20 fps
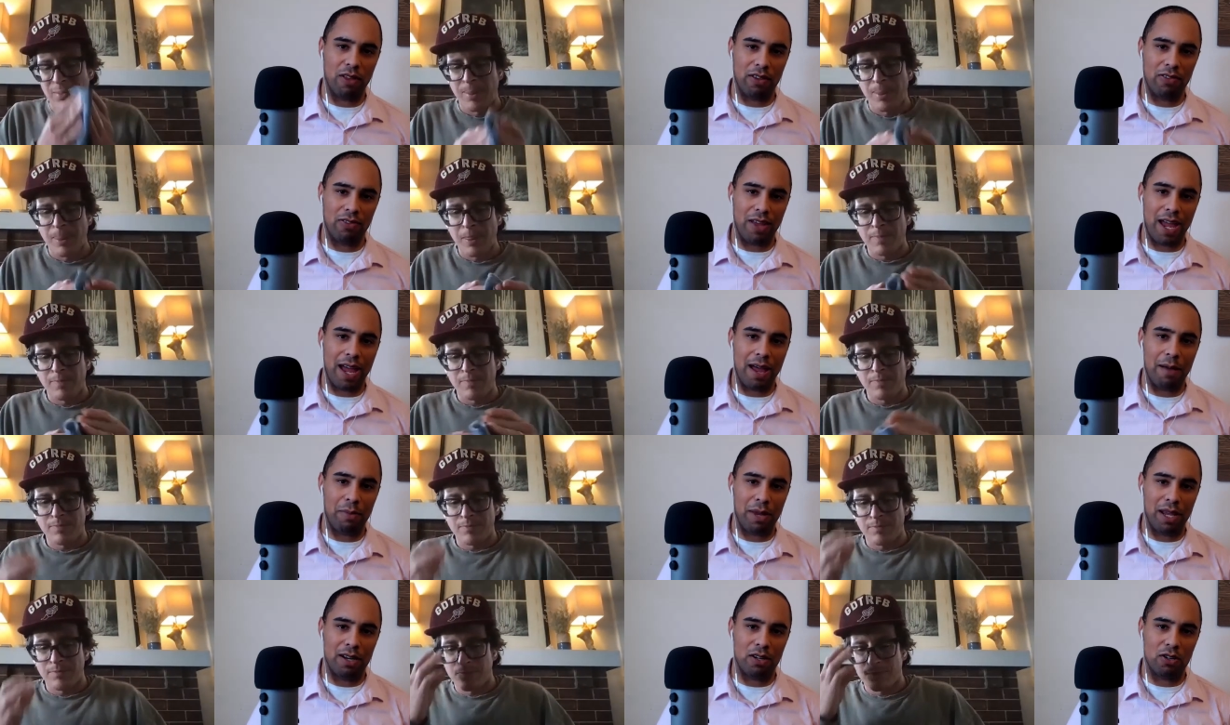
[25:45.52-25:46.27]
Speaker 1: like the
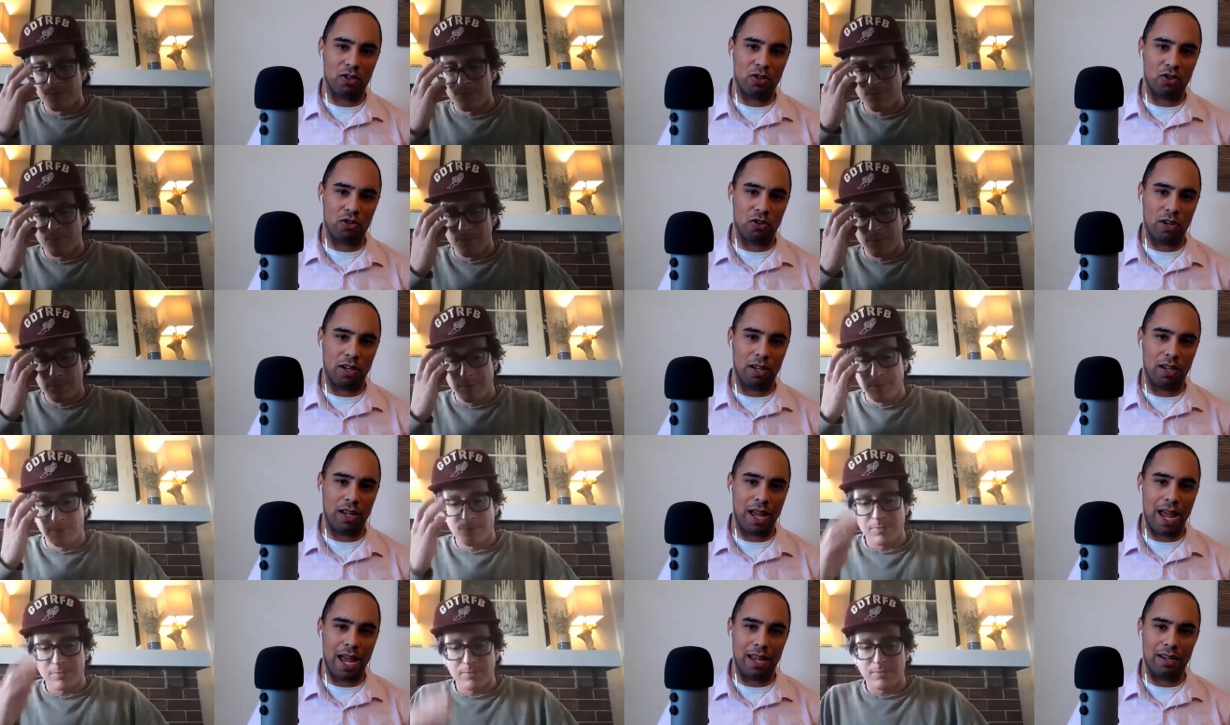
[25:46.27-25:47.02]
hemp
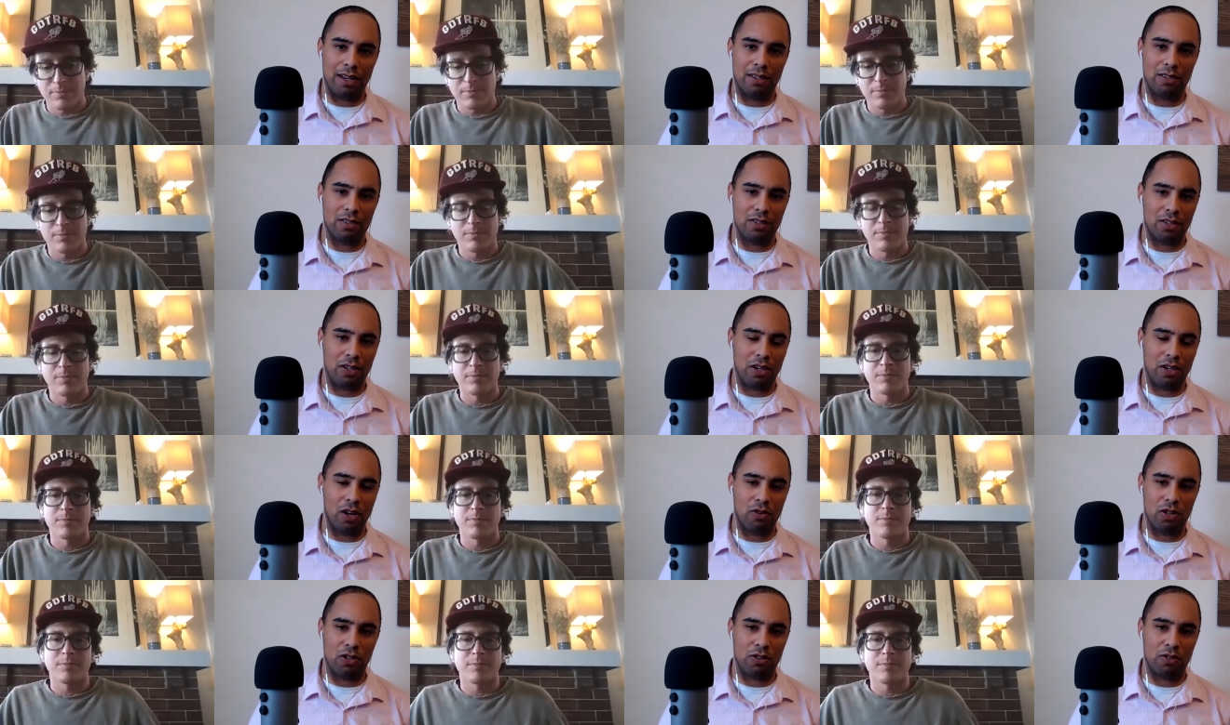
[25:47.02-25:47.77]
industry and you
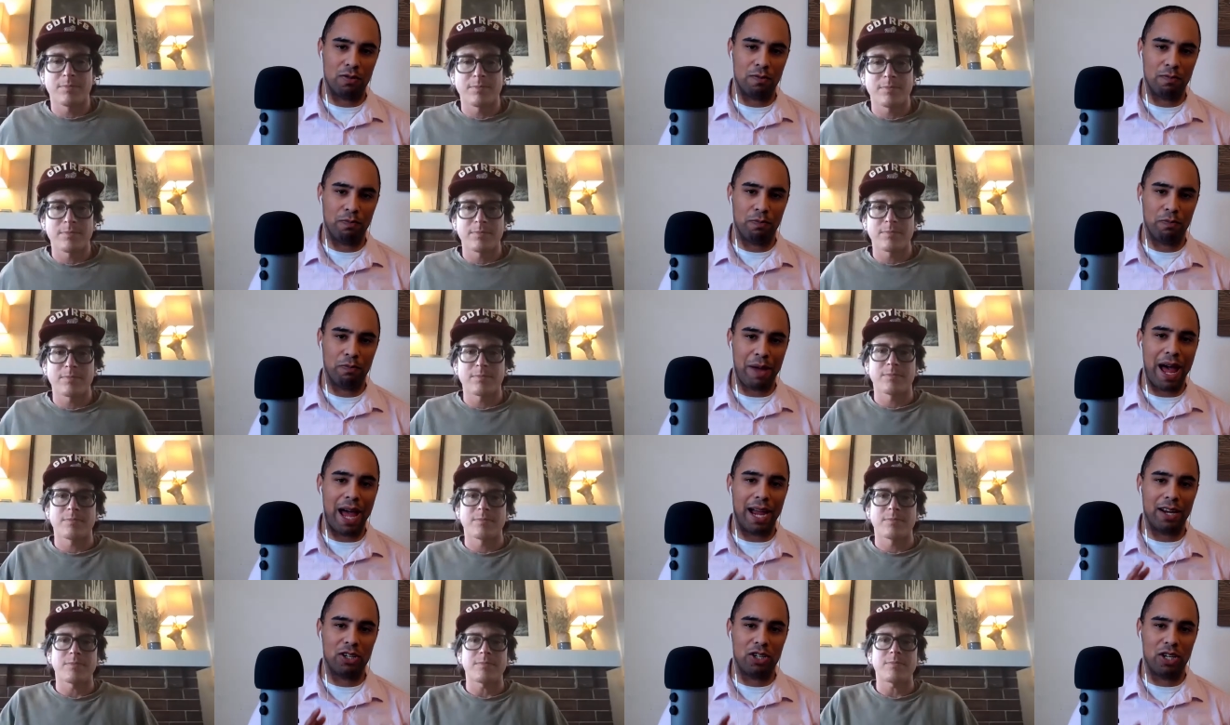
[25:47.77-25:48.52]
know just
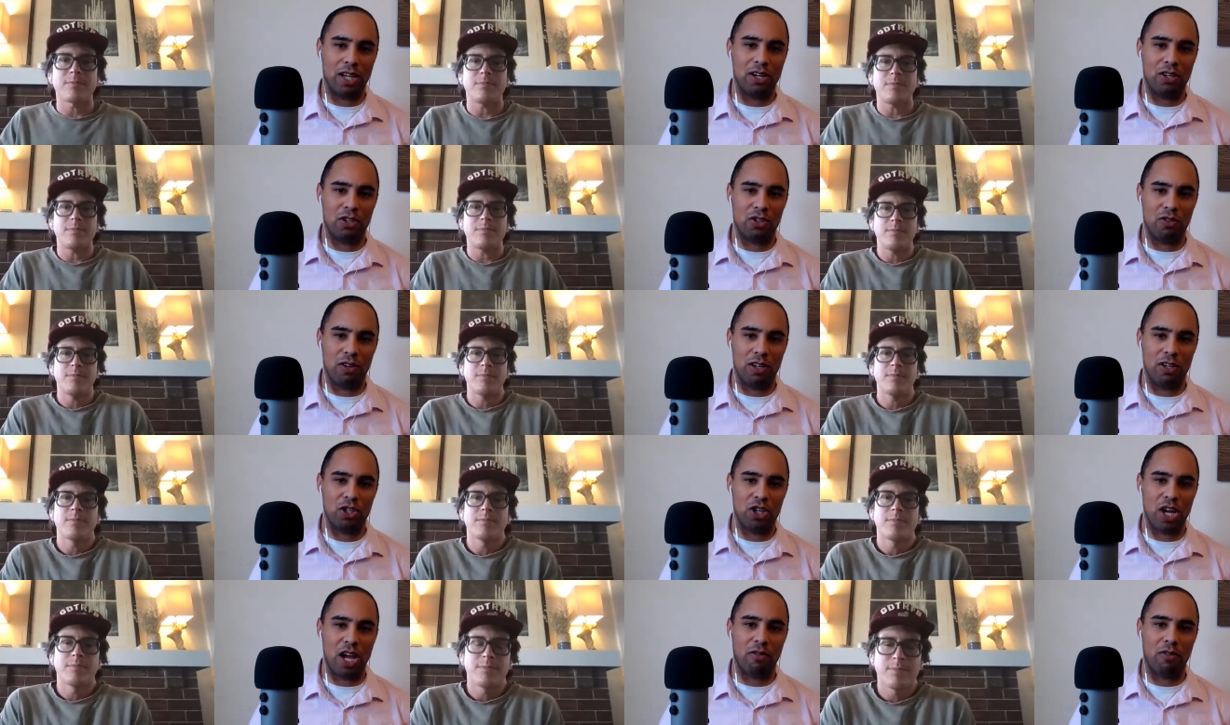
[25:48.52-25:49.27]
packaging industry
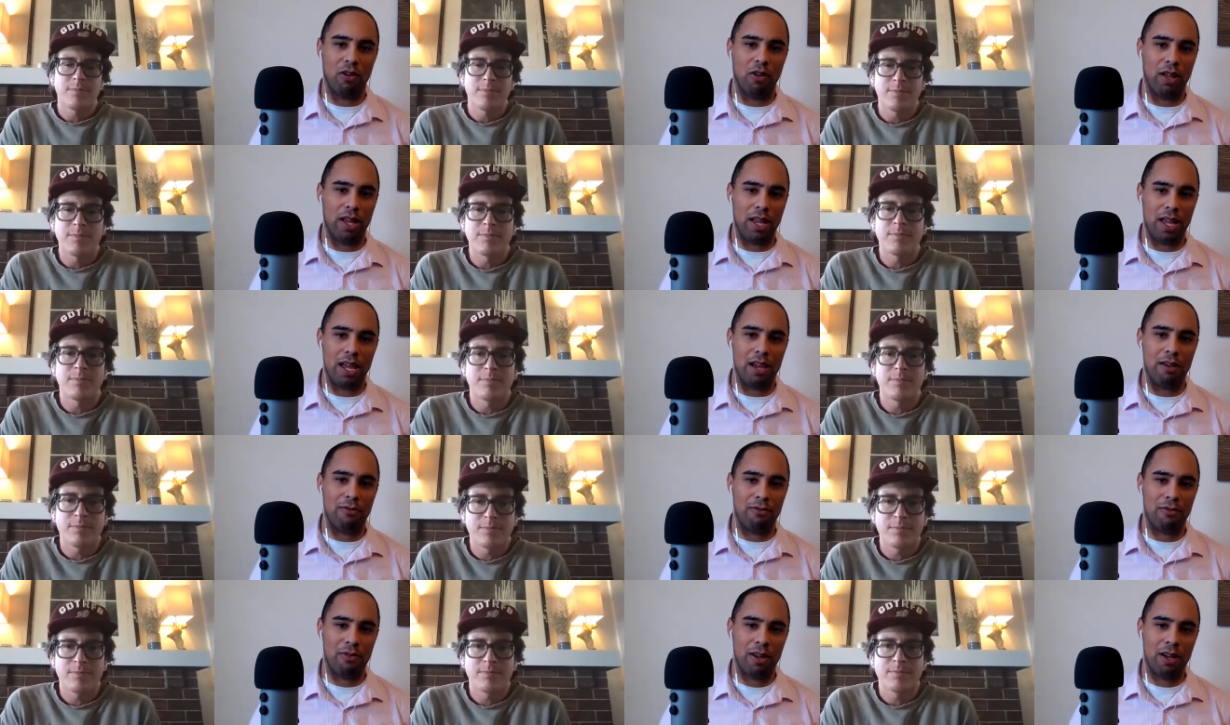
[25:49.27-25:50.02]
in general
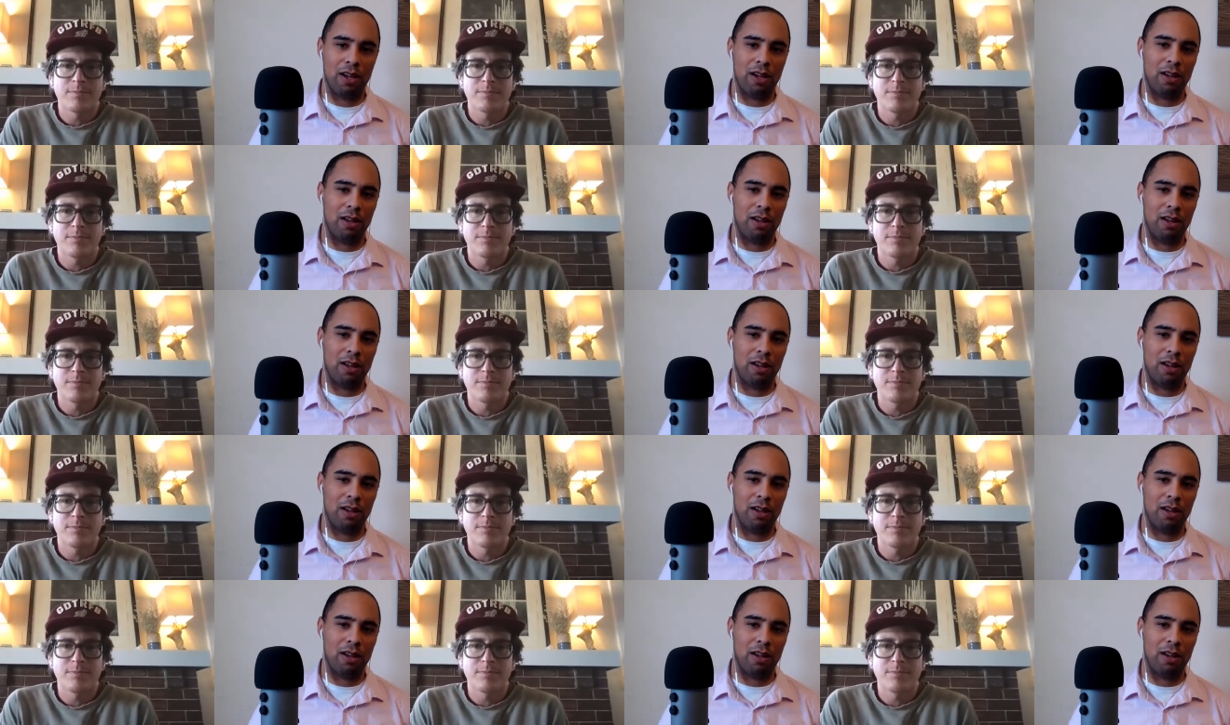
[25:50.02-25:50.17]
if